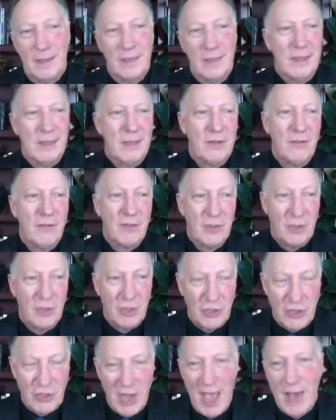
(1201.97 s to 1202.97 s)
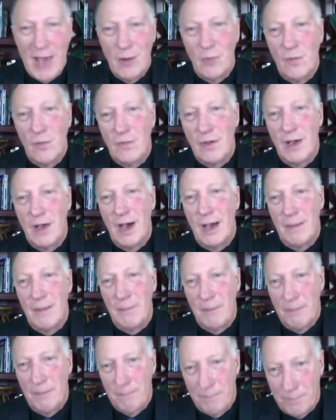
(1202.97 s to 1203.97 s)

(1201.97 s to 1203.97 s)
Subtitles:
the shadow of God,